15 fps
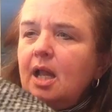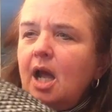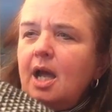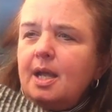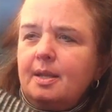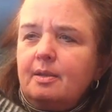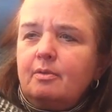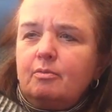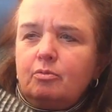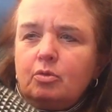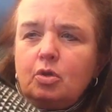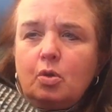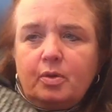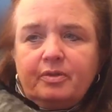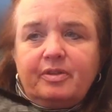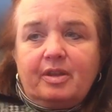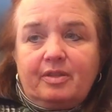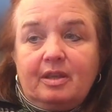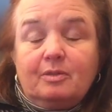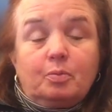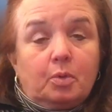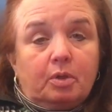I noticed that
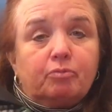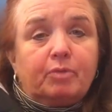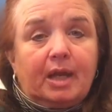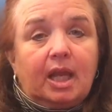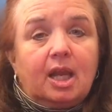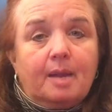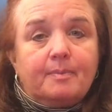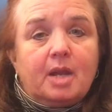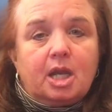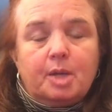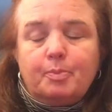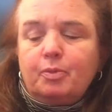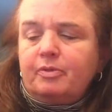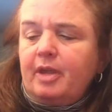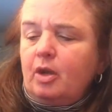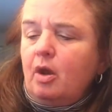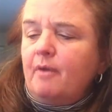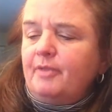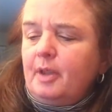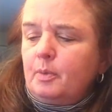these were ringing up 90% off.